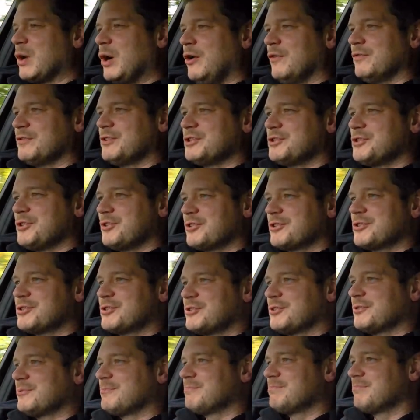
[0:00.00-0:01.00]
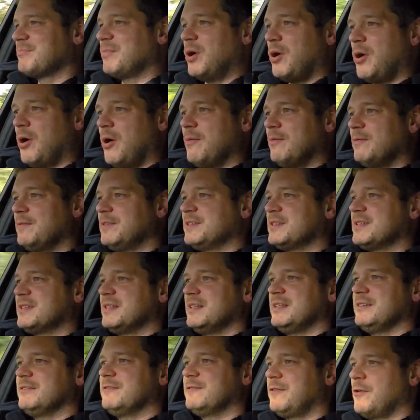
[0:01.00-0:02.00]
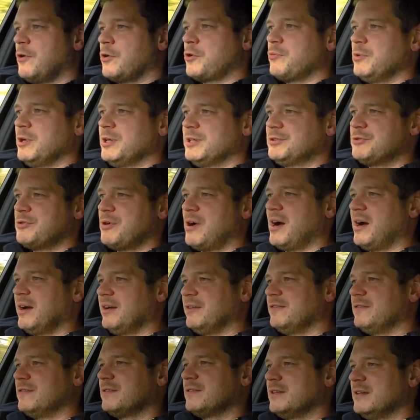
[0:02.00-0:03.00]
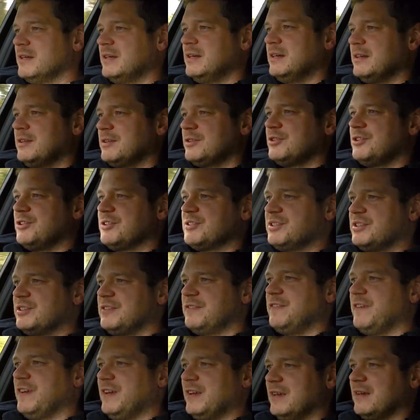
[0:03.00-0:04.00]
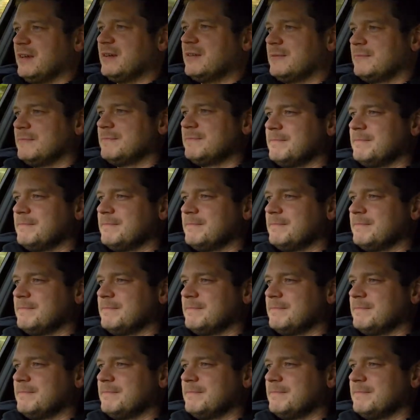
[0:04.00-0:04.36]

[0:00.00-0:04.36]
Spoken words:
off the junction. Obviously four-wheel drive does its thing.